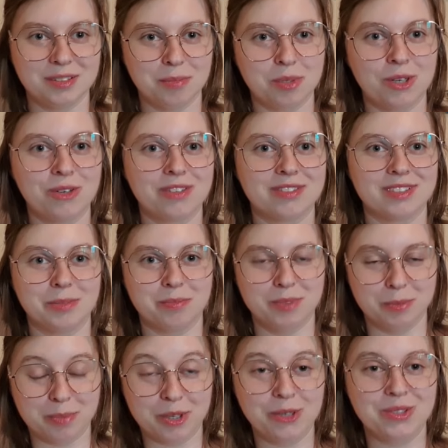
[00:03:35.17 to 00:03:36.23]
pro the,
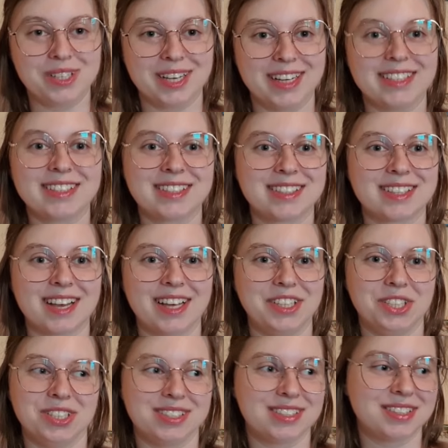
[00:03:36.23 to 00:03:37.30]
the process I
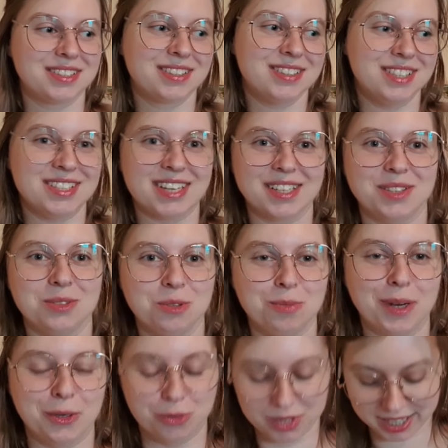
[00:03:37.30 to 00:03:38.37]
just decide to do
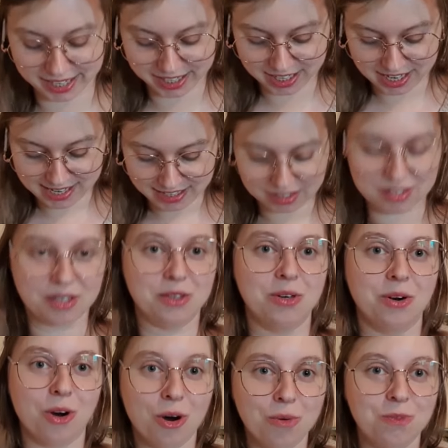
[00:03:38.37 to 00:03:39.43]
my own thing.
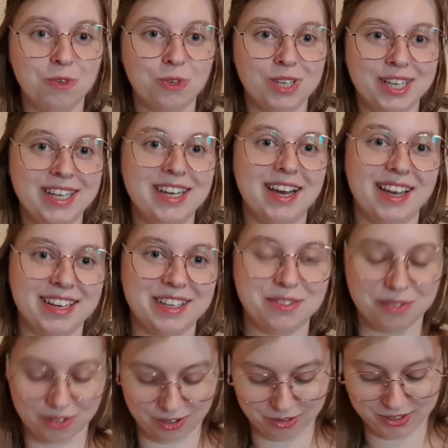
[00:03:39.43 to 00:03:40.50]
So hopefully I can
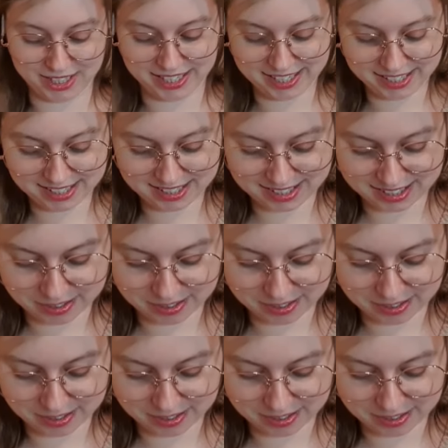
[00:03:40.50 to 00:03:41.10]
follow this.